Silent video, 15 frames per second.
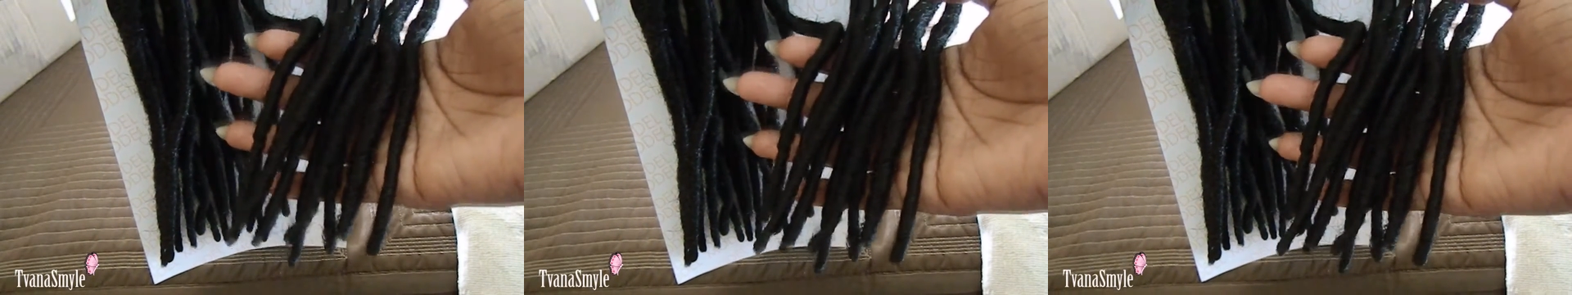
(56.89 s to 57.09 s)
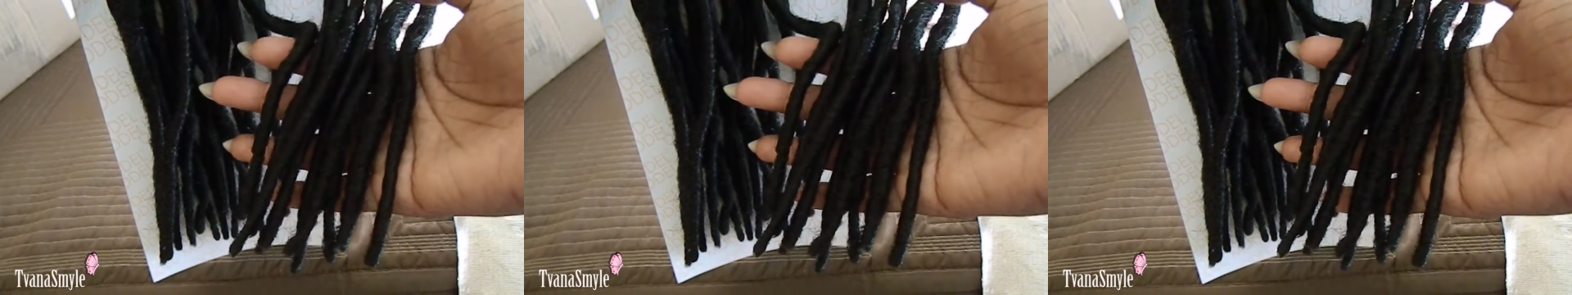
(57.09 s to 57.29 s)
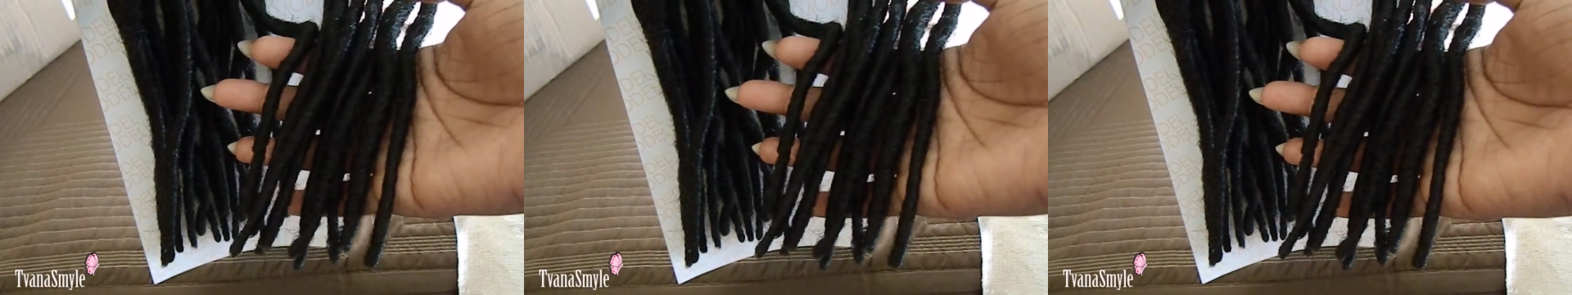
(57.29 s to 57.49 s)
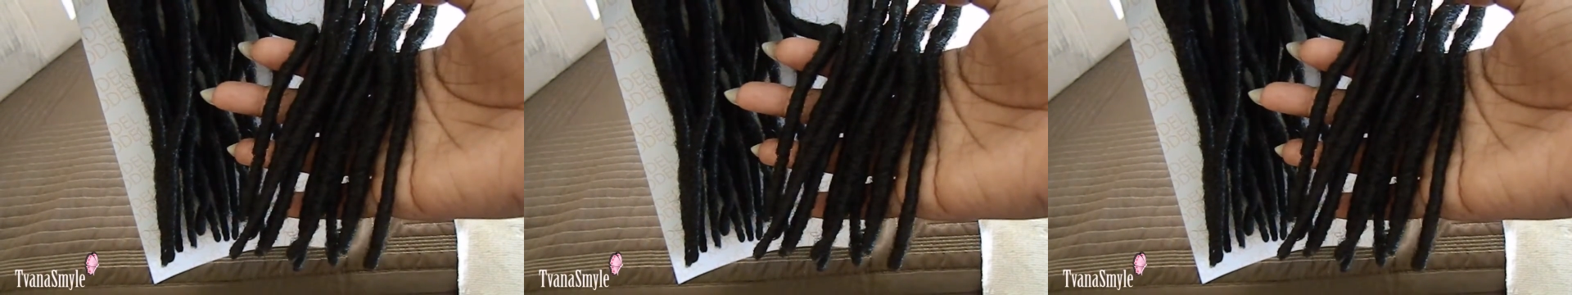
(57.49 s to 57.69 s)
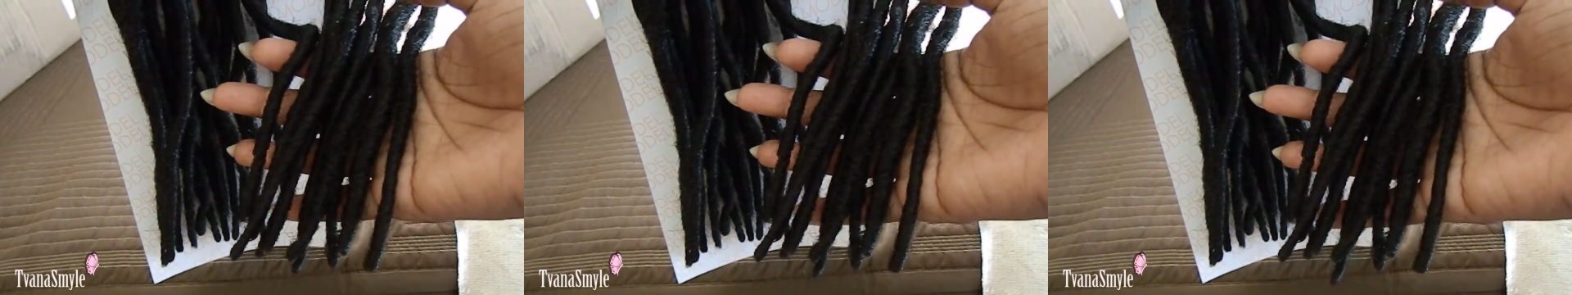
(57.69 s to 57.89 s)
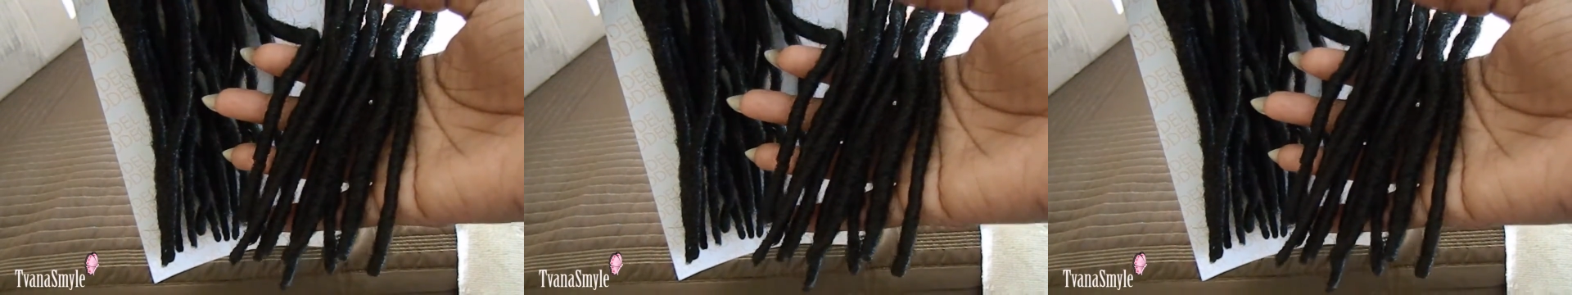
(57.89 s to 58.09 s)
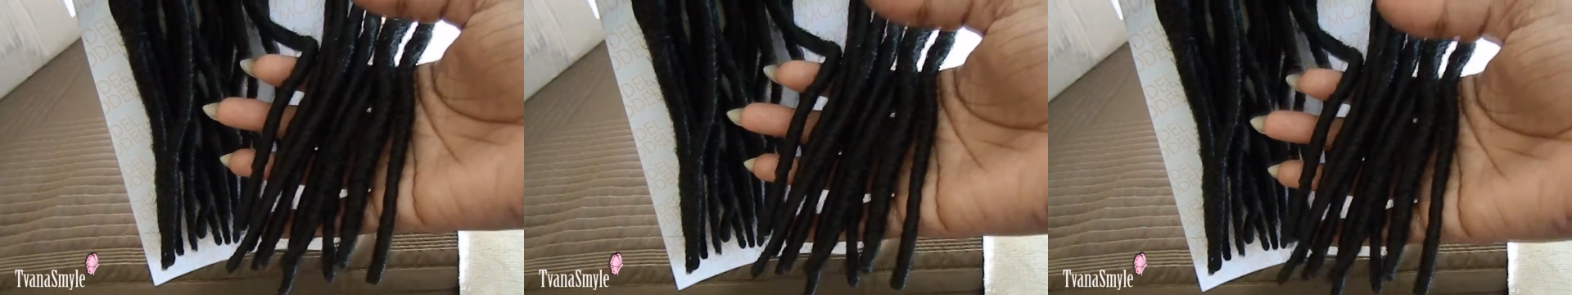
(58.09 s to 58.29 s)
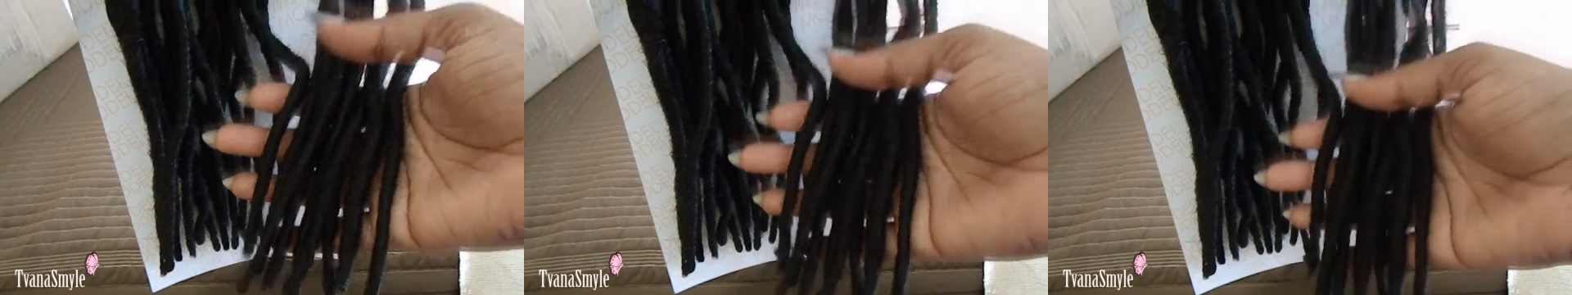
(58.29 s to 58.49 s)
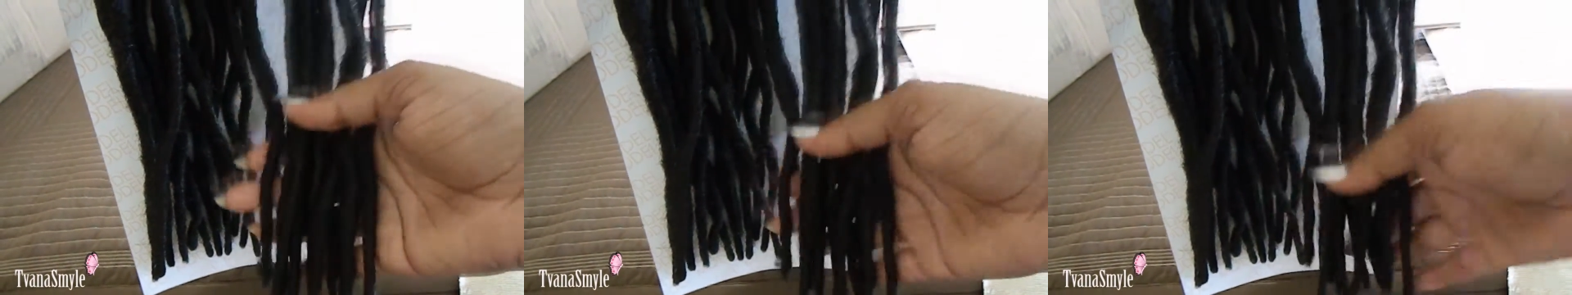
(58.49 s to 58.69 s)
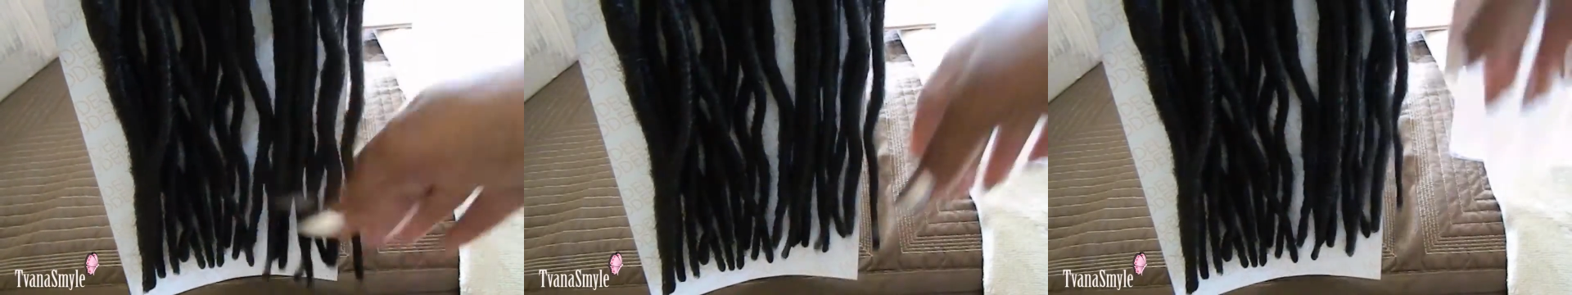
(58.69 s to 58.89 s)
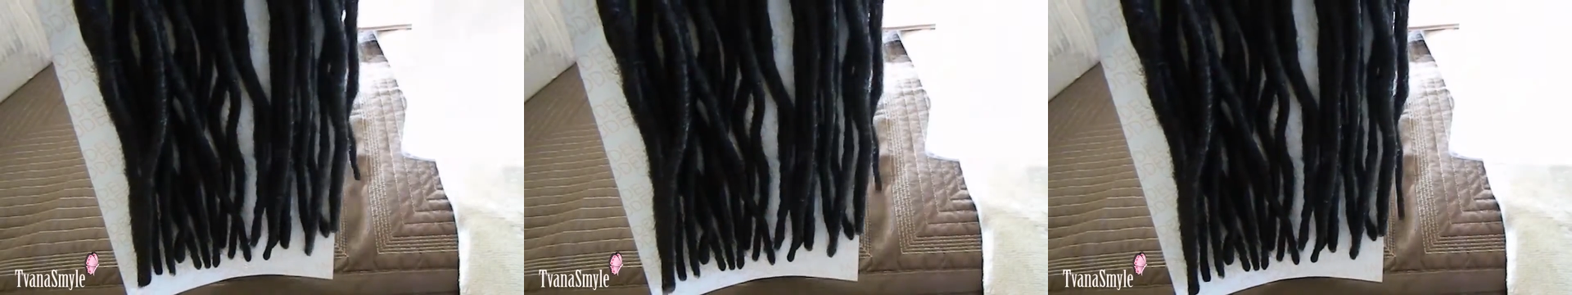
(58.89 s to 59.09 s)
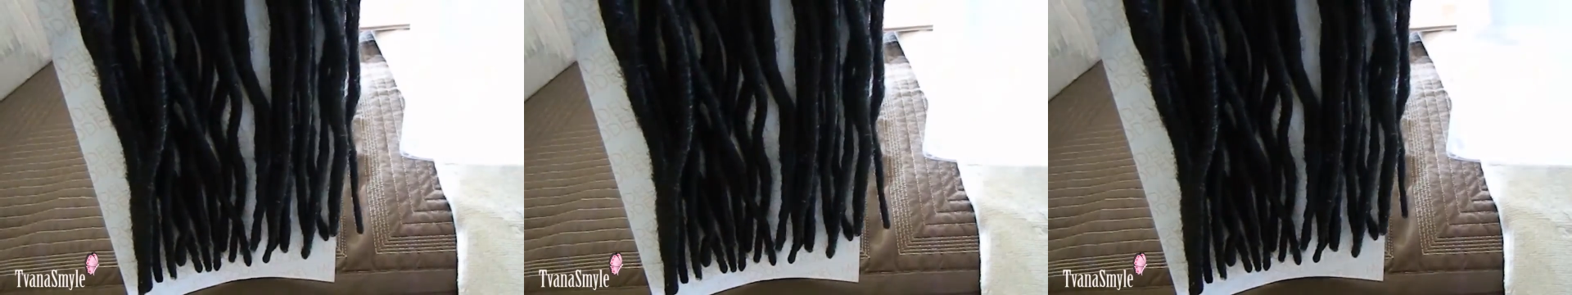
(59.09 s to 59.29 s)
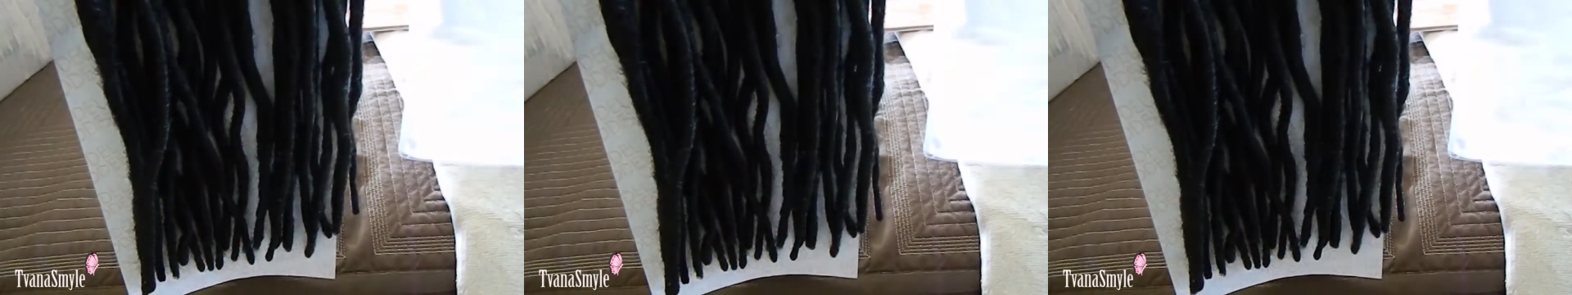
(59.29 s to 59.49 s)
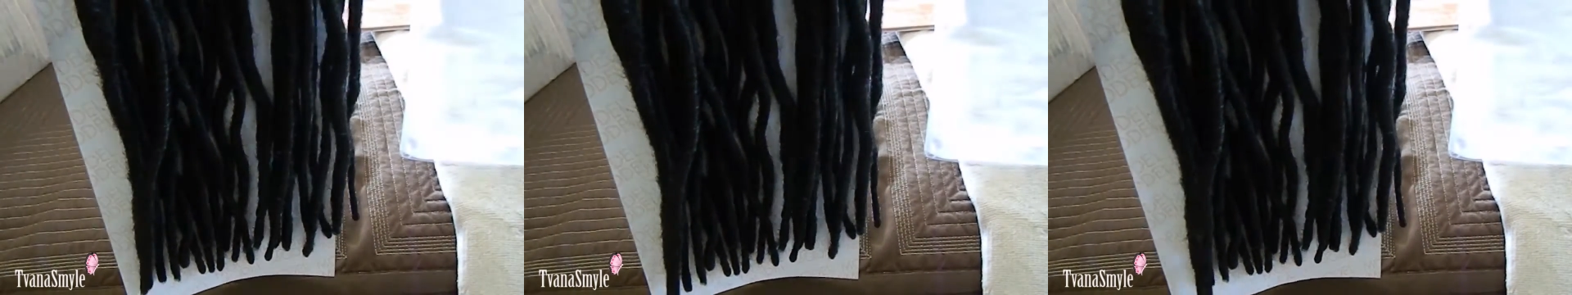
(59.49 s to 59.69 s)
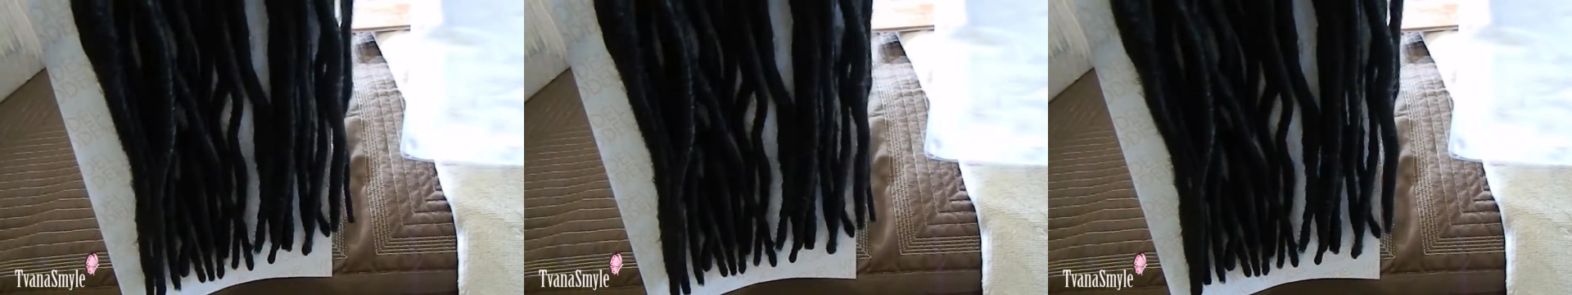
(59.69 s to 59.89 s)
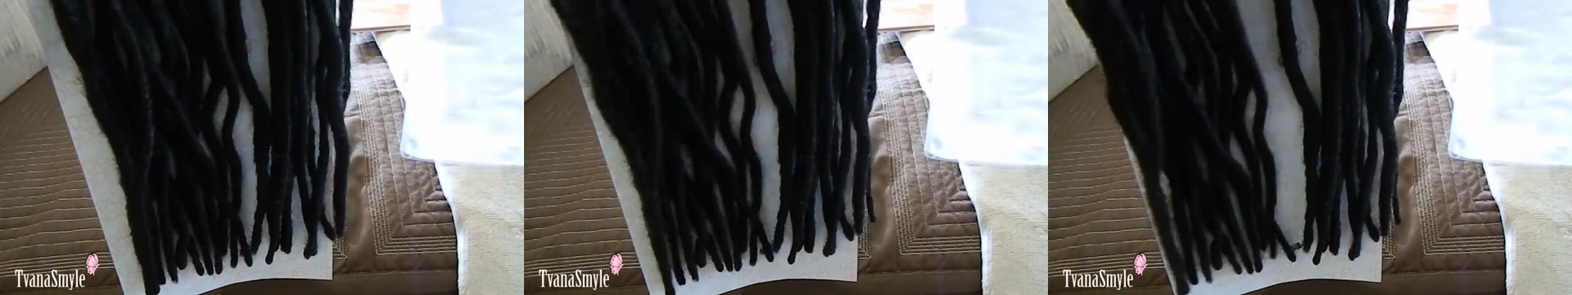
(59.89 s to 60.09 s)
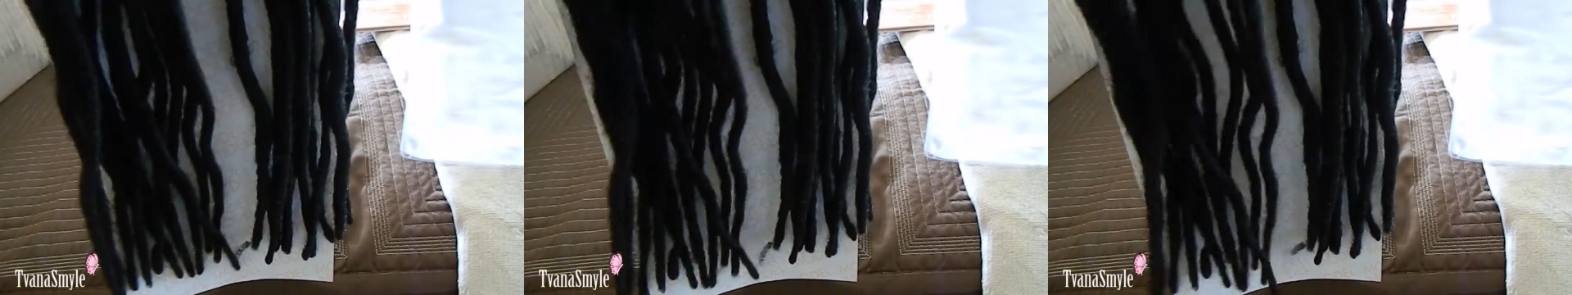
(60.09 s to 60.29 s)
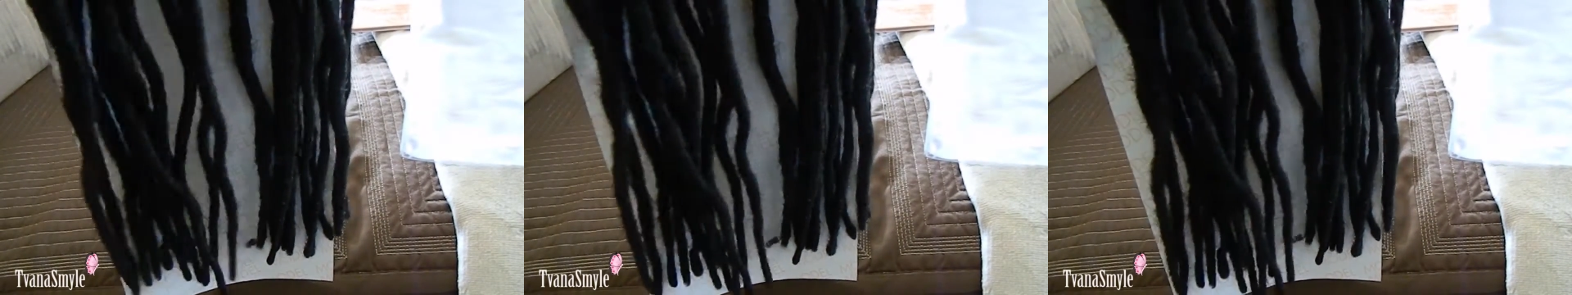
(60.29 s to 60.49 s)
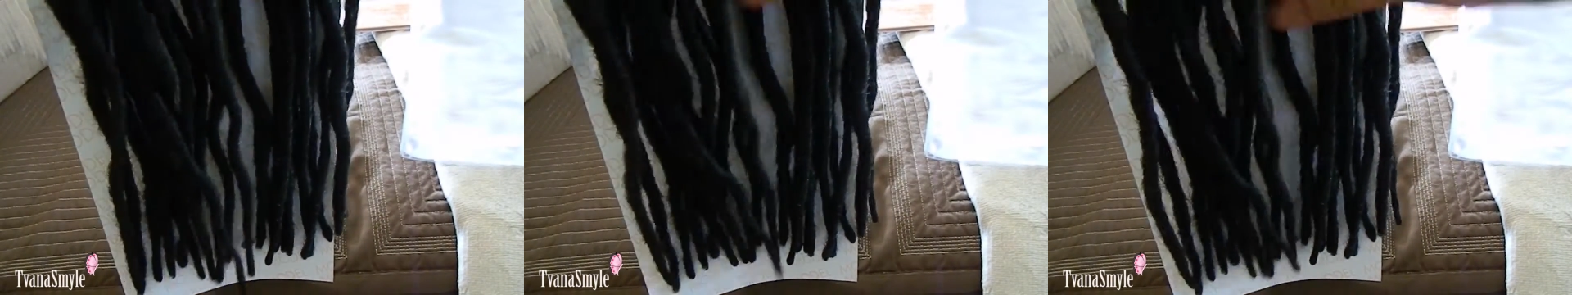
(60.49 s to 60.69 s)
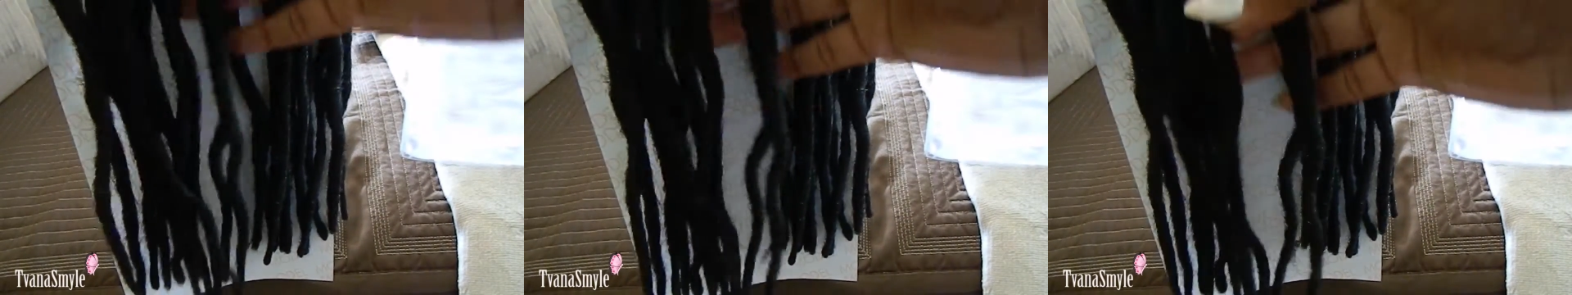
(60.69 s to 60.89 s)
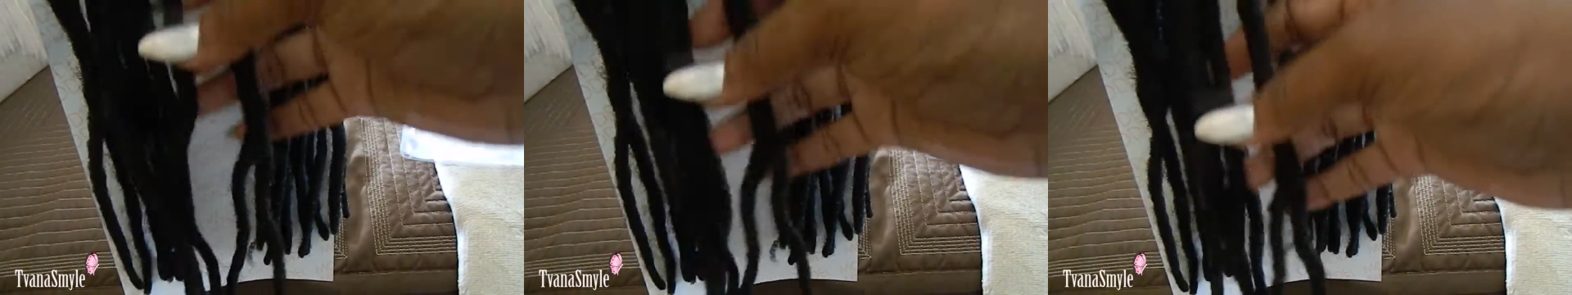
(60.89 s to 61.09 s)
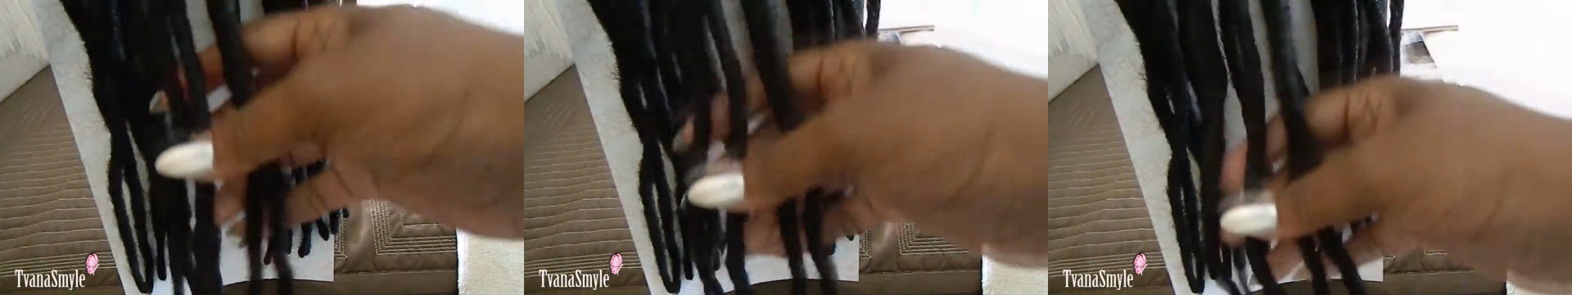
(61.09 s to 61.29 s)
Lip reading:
No face is visible, so there are no lips to read.